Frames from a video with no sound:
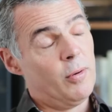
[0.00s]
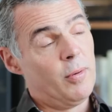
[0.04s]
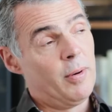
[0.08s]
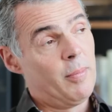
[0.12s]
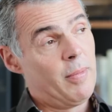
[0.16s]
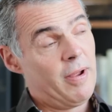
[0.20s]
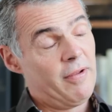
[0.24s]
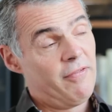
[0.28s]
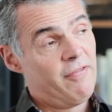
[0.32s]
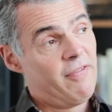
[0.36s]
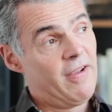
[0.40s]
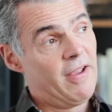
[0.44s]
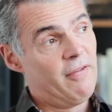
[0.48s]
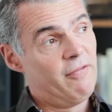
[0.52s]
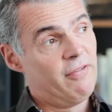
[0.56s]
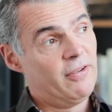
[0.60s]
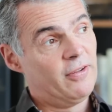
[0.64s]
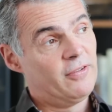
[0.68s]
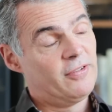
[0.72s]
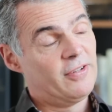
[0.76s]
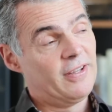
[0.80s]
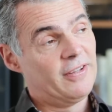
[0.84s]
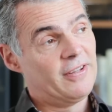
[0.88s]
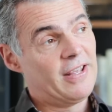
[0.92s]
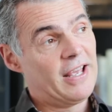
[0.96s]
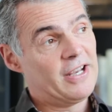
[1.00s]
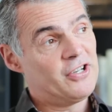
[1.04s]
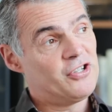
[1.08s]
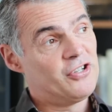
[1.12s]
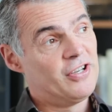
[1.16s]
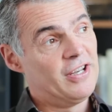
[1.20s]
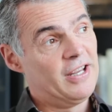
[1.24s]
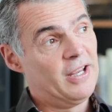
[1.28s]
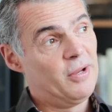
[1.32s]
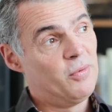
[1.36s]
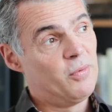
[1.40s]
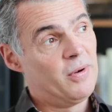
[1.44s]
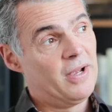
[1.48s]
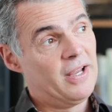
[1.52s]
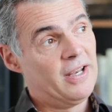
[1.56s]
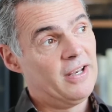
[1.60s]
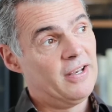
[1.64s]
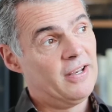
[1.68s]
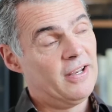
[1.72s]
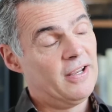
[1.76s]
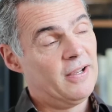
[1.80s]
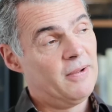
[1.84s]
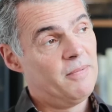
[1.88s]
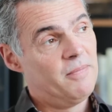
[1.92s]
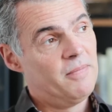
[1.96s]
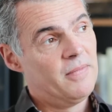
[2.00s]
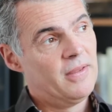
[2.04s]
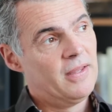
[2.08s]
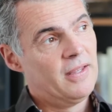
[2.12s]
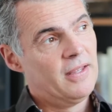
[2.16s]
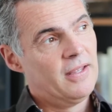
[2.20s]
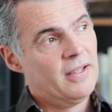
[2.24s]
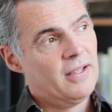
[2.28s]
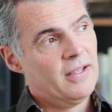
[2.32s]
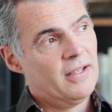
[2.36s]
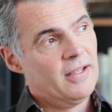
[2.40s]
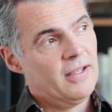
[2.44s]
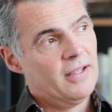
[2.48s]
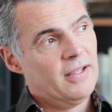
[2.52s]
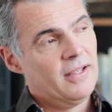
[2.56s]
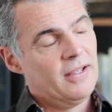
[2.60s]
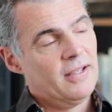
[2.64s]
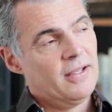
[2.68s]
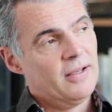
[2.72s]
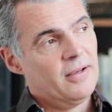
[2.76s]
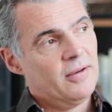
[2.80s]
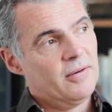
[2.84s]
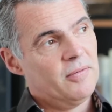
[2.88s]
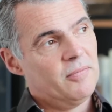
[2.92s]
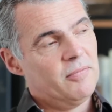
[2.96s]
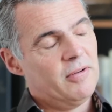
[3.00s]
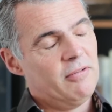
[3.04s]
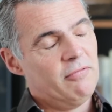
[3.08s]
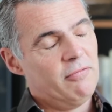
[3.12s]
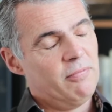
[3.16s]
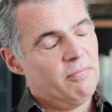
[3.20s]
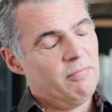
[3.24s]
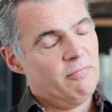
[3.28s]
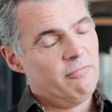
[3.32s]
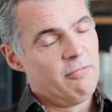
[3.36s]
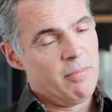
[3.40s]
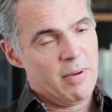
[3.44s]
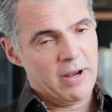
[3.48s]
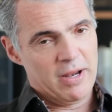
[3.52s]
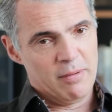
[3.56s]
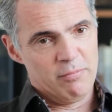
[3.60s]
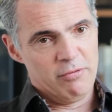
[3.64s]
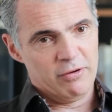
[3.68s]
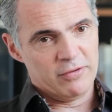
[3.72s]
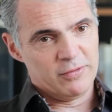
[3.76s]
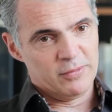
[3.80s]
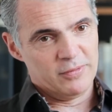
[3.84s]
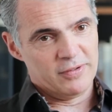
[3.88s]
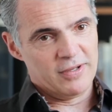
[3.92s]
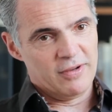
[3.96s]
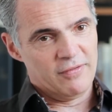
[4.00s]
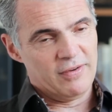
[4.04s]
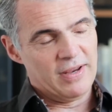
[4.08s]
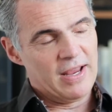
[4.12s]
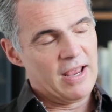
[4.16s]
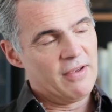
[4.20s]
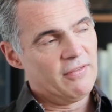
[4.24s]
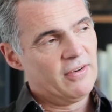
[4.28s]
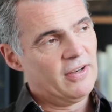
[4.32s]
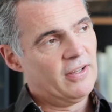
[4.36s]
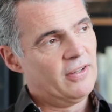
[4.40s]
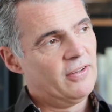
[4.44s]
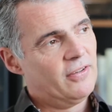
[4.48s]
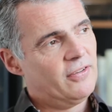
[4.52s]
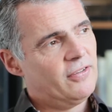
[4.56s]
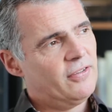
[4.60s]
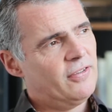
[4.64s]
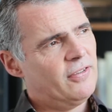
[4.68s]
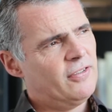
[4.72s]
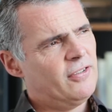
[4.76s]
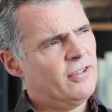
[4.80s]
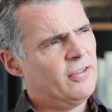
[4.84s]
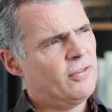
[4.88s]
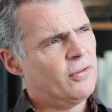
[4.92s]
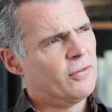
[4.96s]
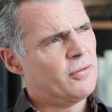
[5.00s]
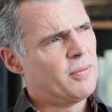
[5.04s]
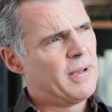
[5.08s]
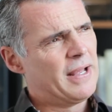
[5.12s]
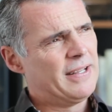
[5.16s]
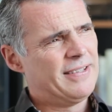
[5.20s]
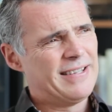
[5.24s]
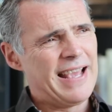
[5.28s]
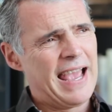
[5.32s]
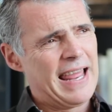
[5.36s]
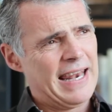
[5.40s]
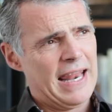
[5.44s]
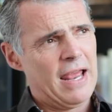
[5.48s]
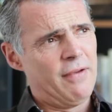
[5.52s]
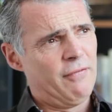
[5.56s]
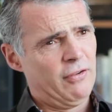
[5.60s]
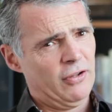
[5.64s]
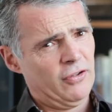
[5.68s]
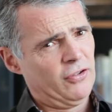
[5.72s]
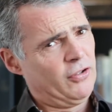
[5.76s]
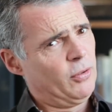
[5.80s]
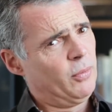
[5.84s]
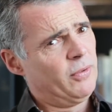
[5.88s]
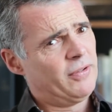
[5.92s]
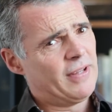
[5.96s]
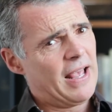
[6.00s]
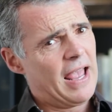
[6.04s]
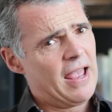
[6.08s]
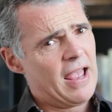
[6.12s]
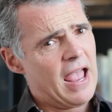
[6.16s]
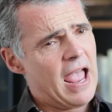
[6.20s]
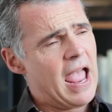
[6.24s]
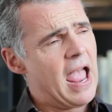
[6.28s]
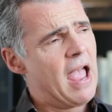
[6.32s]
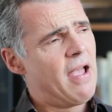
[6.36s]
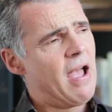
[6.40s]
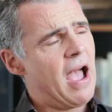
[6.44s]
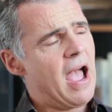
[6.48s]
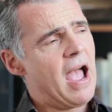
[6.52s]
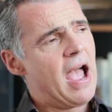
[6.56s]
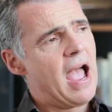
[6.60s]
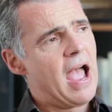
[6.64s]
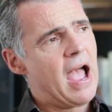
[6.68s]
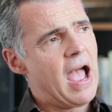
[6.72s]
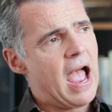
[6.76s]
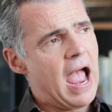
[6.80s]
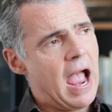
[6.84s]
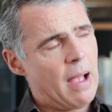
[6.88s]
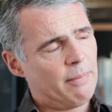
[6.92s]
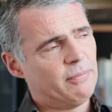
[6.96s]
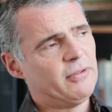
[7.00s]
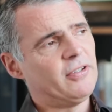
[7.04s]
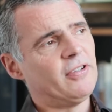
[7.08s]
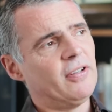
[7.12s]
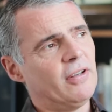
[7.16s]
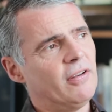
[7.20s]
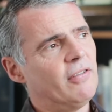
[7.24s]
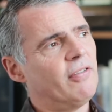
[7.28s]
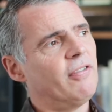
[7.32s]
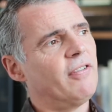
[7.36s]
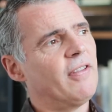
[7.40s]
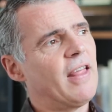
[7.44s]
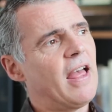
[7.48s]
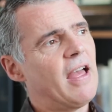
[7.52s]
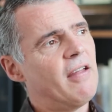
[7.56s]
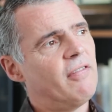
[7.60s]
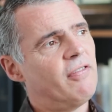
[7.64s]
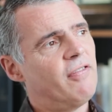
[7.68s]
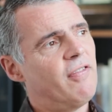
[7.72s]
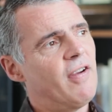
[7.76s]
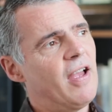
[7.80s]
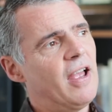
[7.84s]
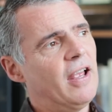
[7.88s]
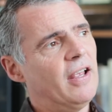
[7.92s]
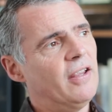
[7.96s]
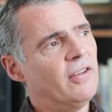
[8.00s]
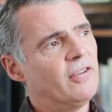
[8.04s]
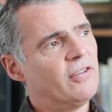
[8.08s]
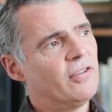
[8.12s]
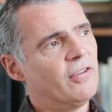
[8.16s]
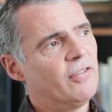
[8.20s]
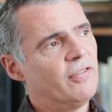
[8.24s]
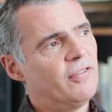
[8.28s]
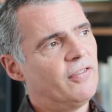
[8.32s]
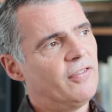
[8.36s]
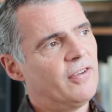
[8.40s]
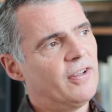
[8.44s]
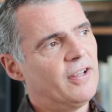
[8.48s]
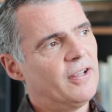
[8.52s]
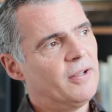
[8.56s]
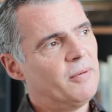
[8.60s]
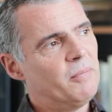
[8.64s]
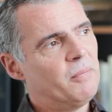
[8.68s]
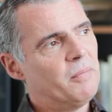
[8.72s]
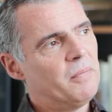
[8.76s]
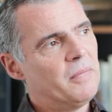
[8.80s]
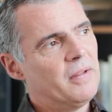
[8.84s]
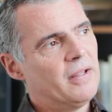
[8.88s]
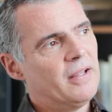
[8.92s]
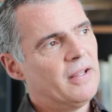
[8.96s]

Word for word: Well, one of my favourites is actually when uh, when Rebekah Brooks was giving evidence. She talked about Dan Evans. She was a- a- absent for that phase of um,